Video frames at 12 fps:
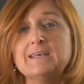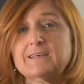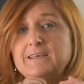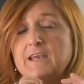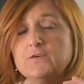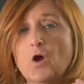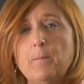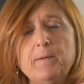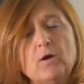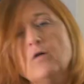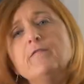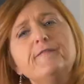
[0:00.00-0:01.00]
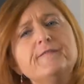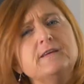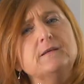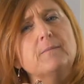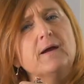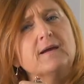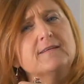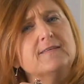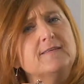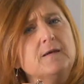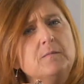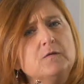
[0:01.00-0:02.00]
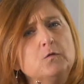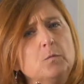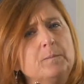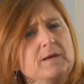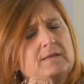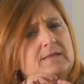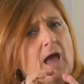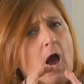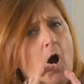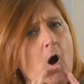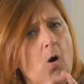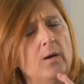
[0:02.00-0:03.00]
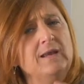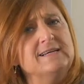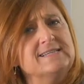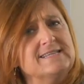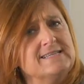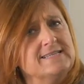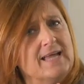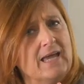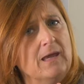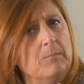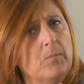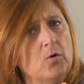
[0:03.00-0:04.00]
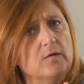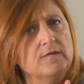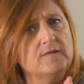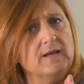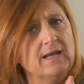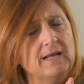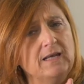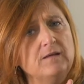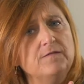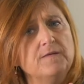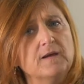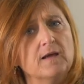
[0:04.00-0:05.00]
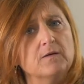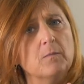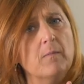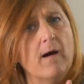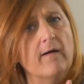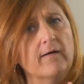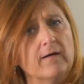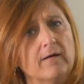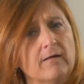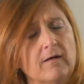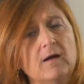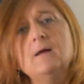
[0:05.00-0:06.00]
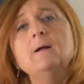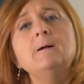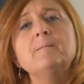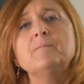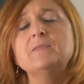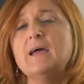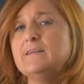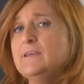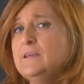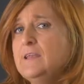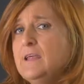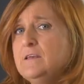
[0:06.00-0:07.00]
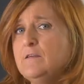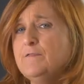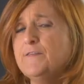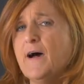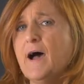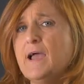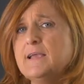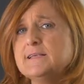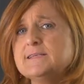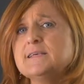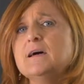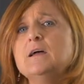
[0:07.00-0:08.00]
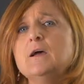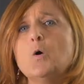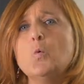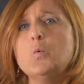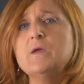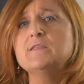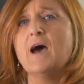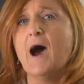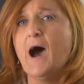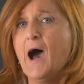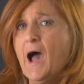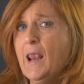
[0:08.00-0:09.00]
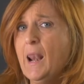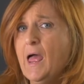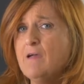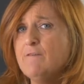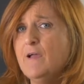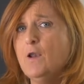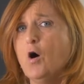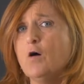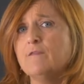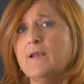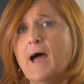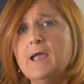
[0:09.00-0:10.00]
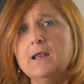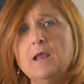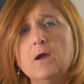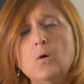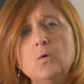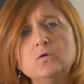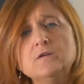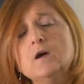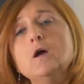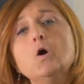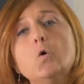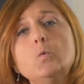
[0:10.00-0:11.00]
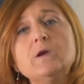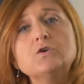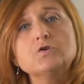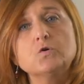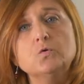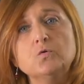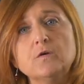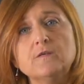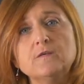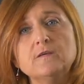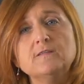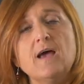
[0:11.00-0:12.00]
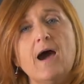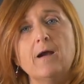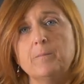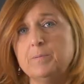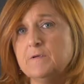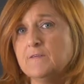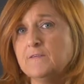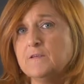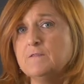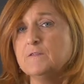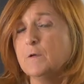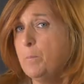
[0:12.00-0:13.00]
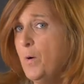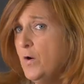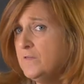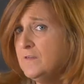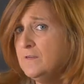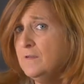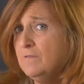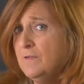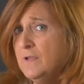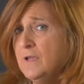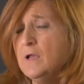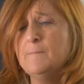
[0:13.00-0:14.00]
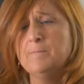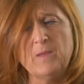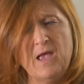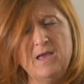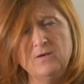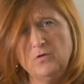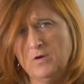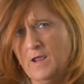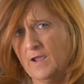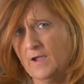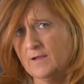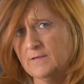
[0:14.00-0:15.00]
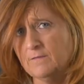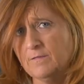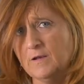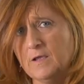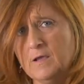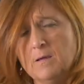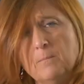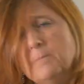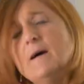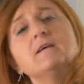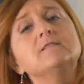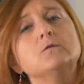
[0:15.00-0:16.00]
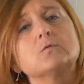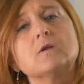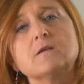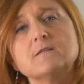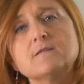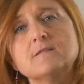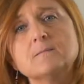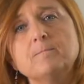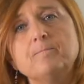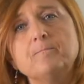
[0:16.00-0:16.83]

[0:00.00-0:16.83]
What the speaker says: The topic of feedback seems to be the only stable, significant marker that identifies with a high level of likelihood which courses are perceived positively and negatively by students.